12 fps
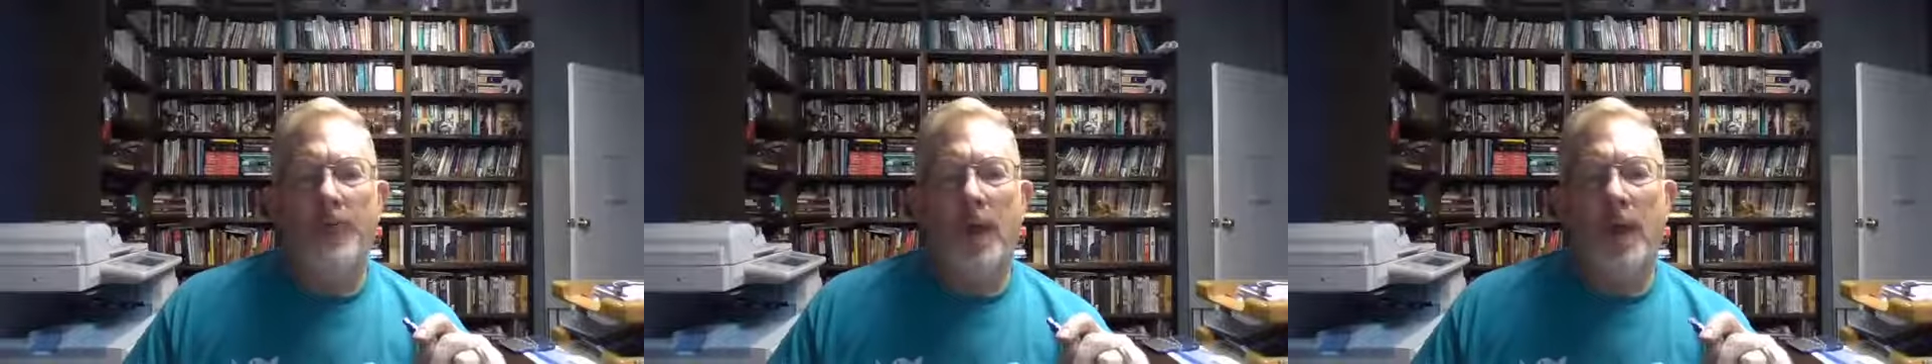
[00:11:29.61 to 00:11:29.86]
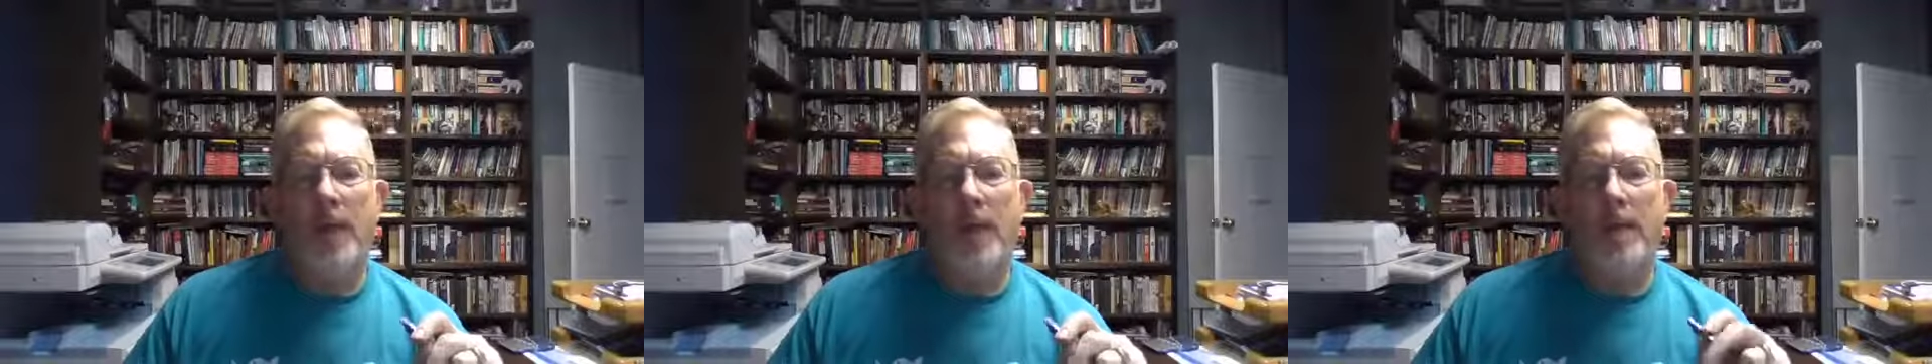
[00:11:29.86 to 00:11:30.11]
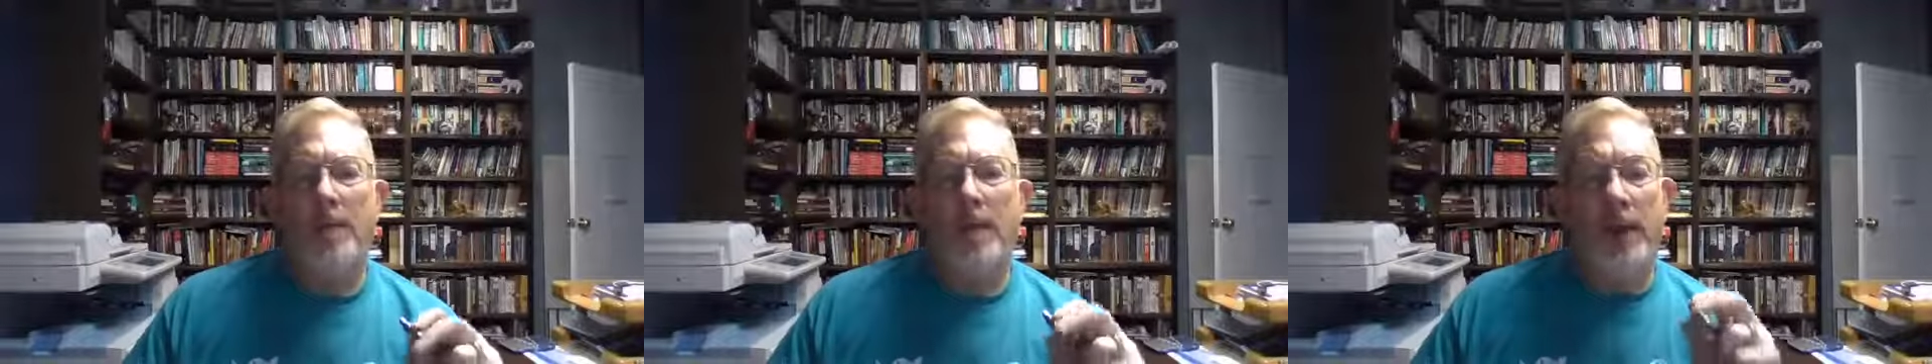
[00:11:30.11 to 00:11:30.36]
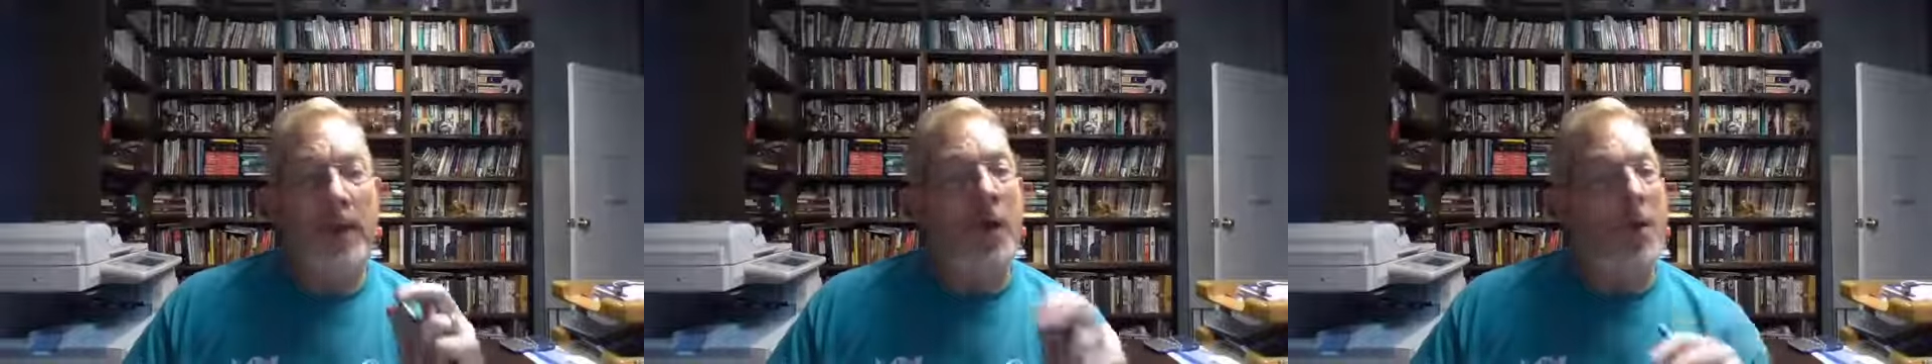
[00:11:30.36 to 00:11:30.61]
Uh,
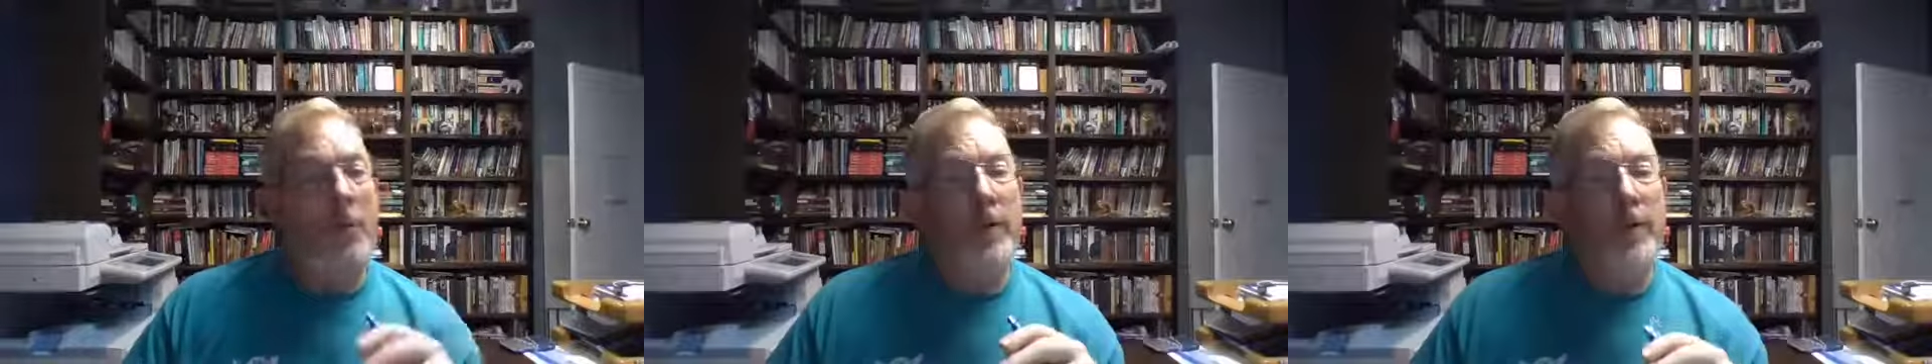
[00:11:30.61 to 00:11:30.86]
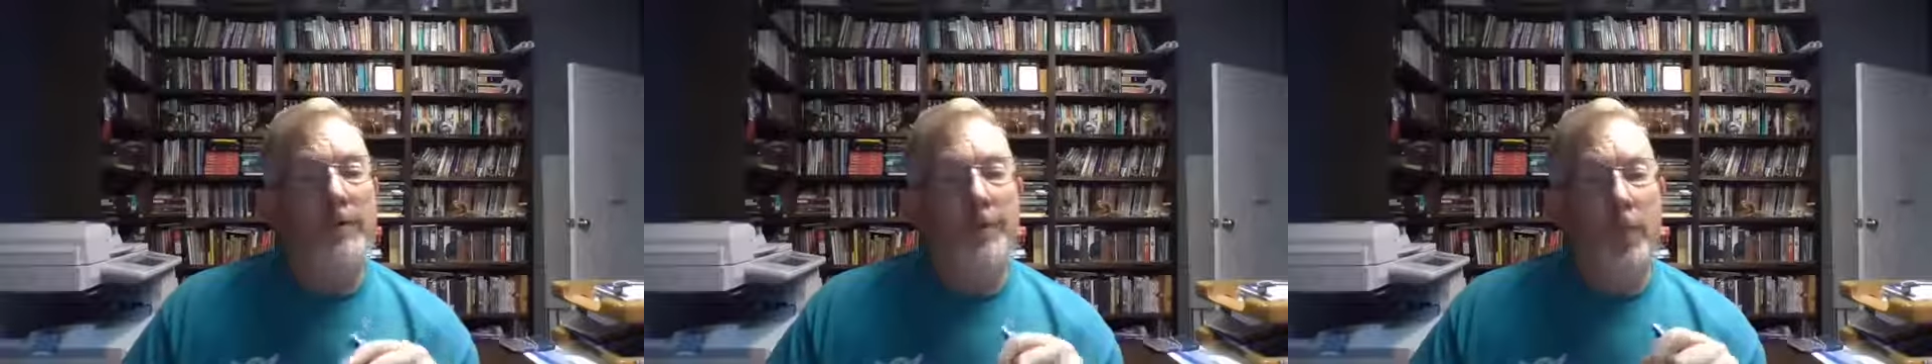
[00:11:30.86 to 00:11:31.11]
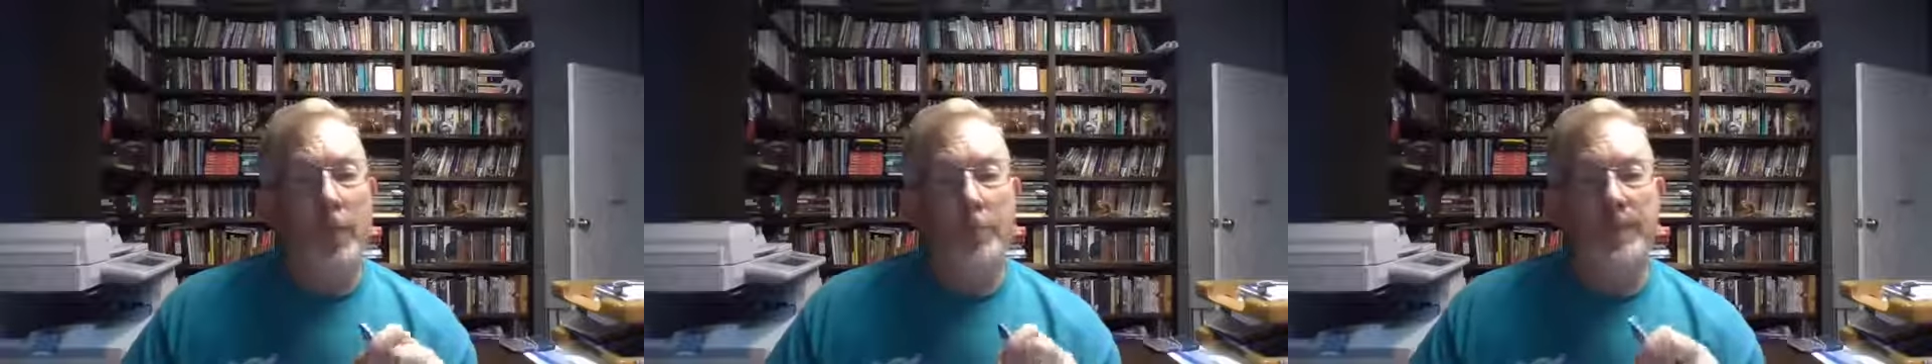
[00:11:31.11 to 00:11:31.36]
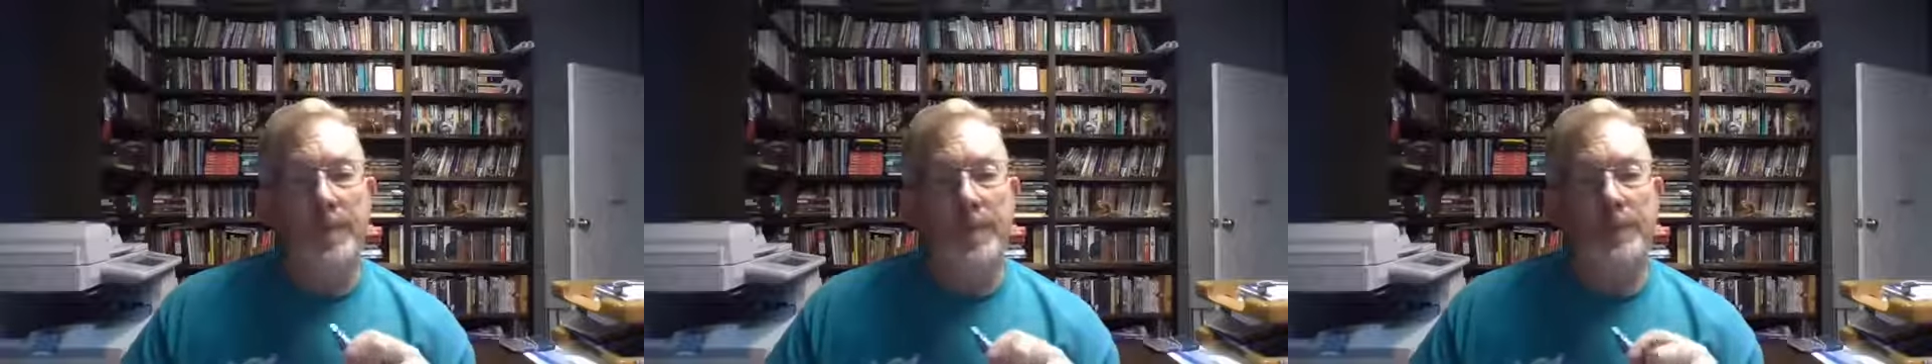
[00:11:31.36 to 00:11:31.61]
there are
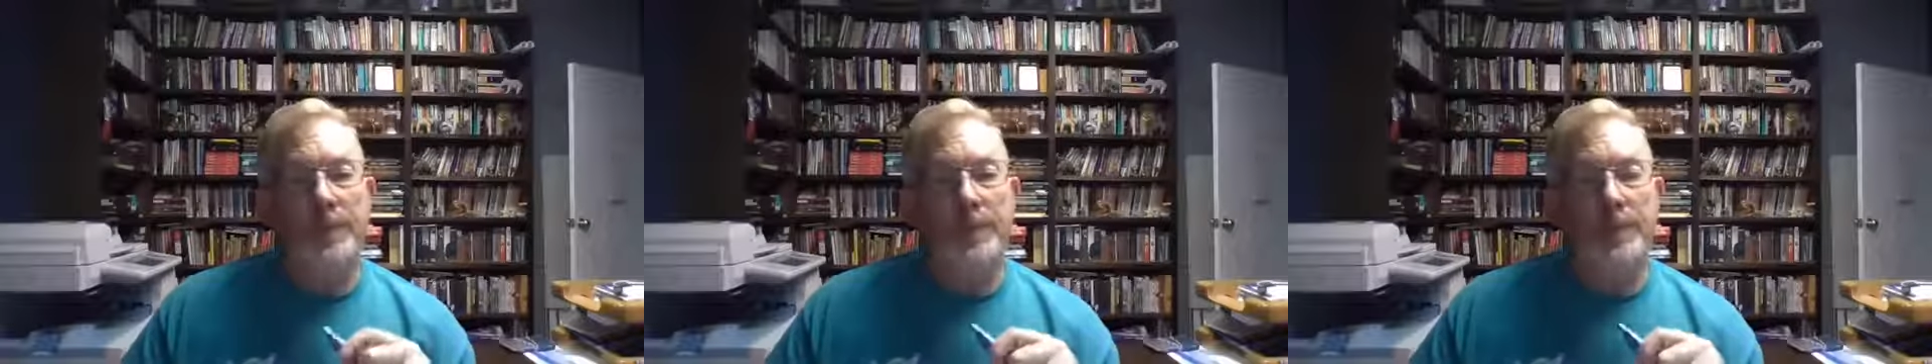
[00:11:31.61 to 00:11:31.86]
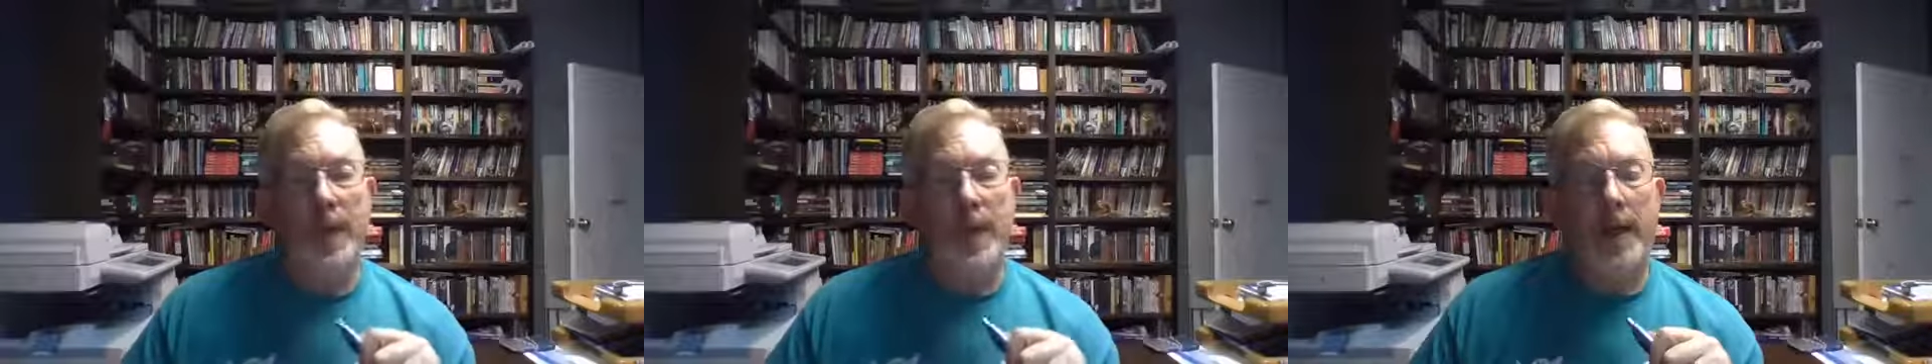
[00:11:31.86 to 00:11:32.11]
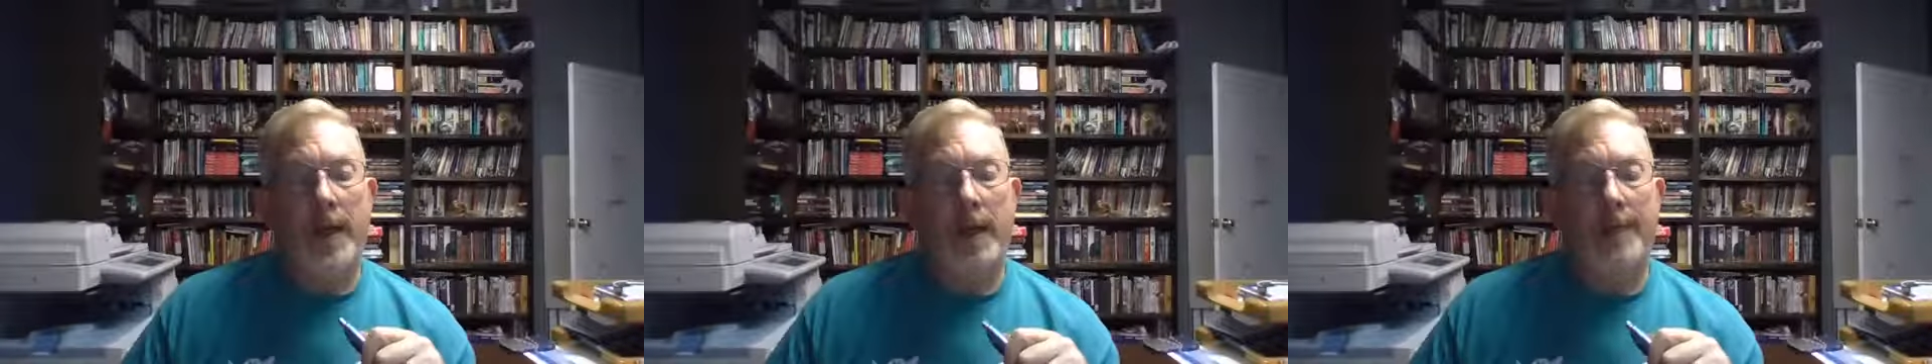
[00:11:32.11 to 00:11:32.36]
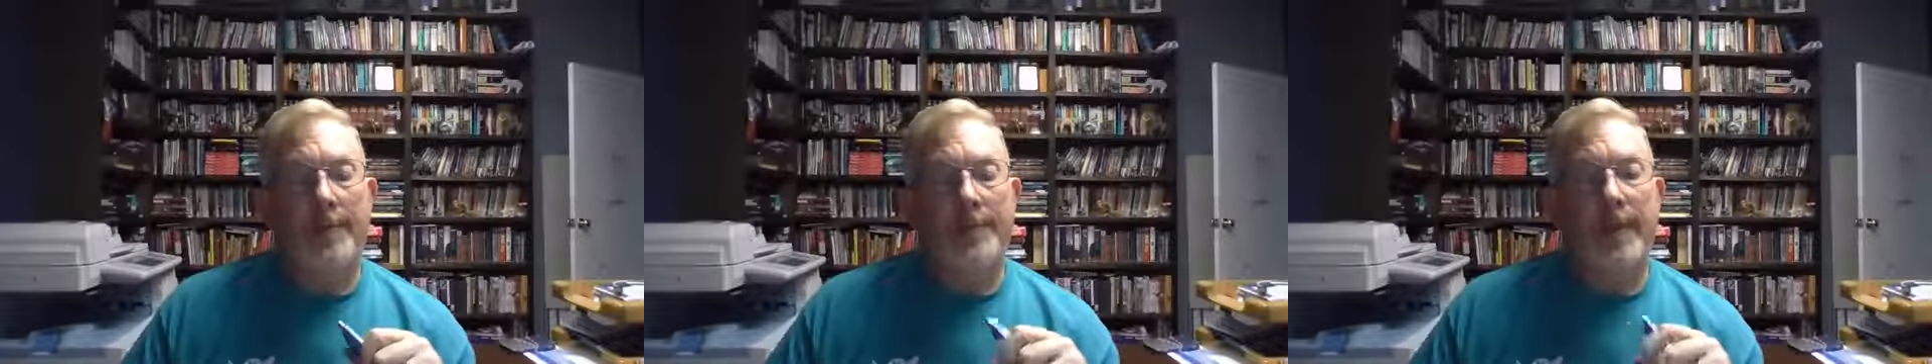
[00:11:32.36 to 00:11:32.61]
reinforcements
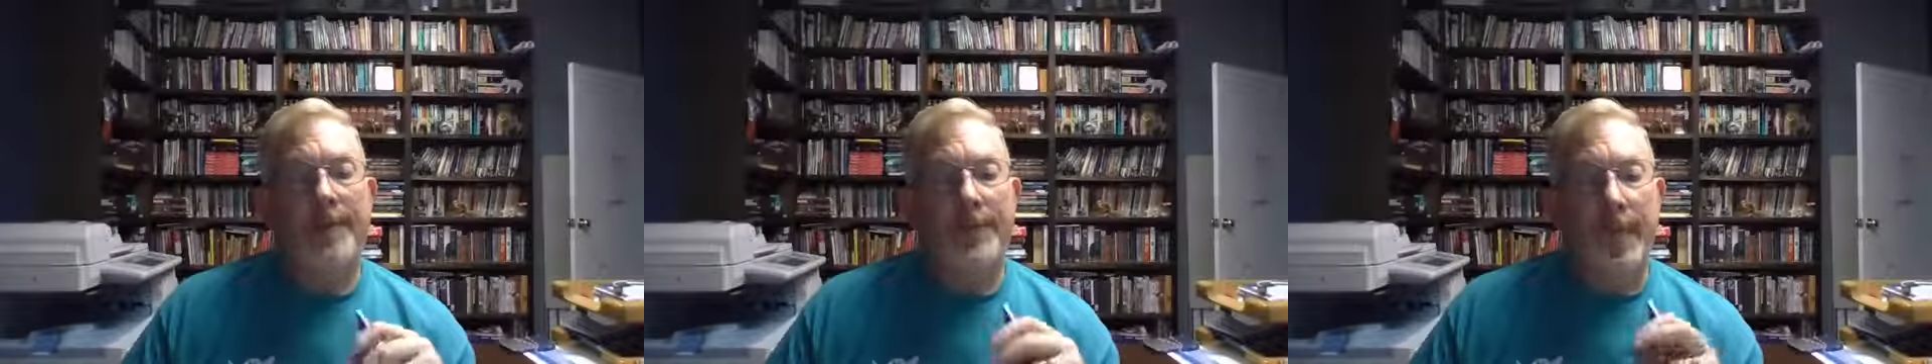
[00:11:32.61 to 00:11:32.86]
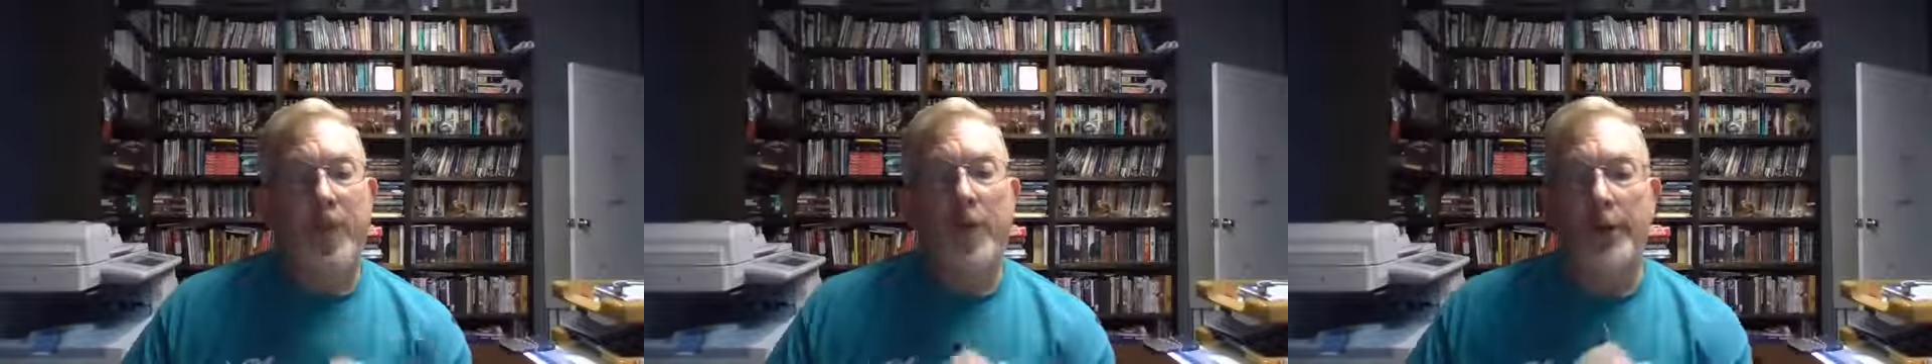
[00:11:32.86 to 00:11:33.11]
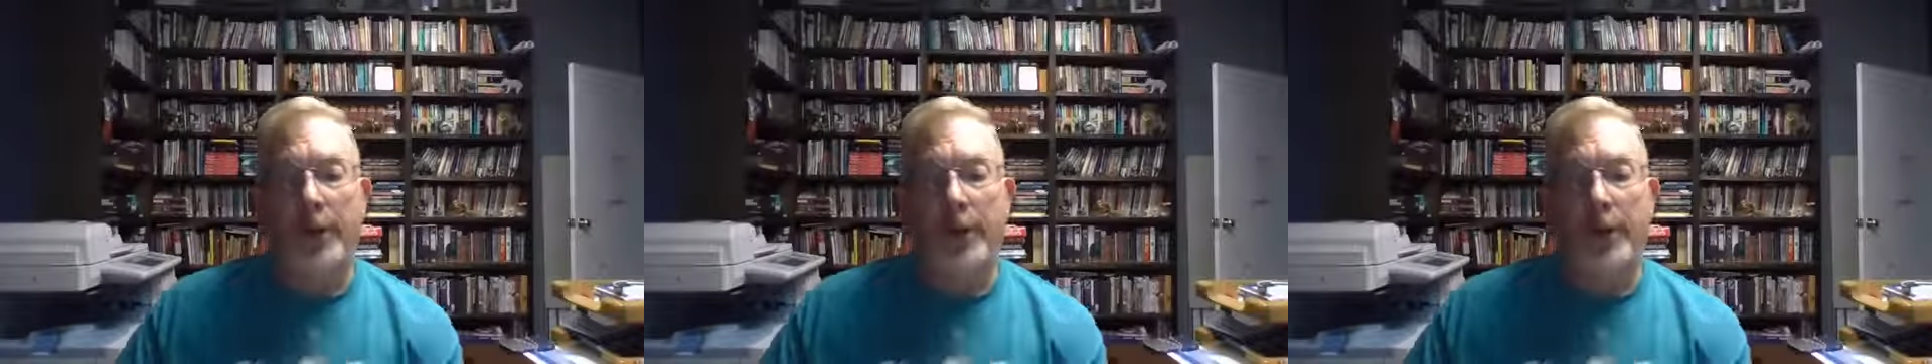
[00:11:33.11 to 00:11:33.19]
uh, if they are